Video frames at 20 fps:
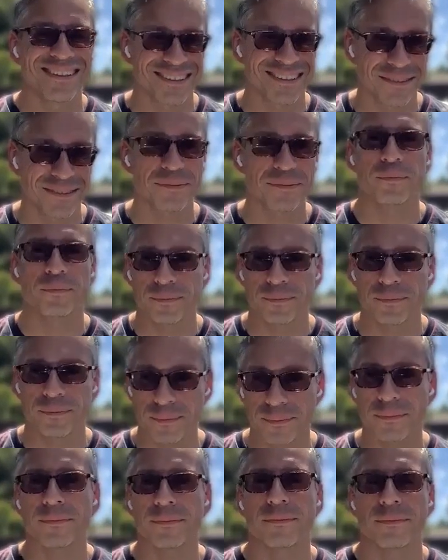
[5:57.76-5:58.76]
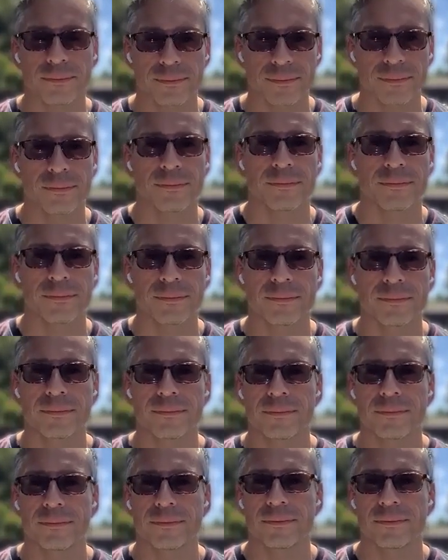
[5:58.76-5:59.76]

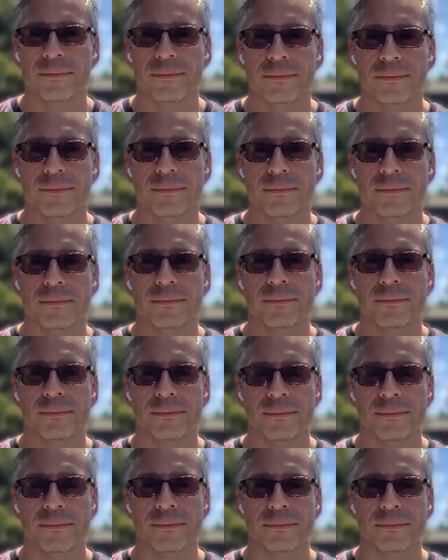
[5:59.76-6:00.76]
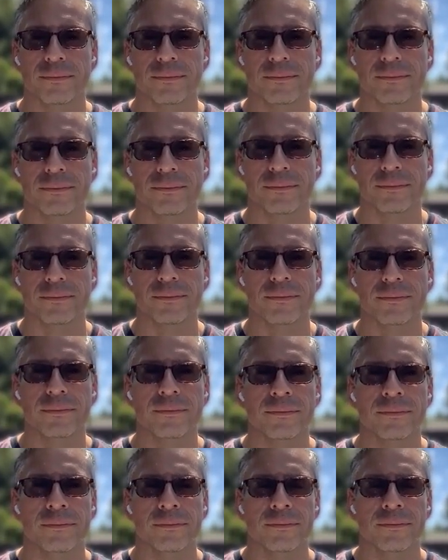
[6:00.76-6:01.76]

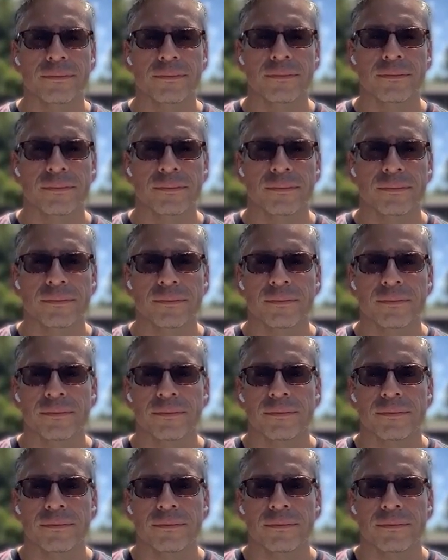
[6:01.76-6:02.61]
The person shown says nothing.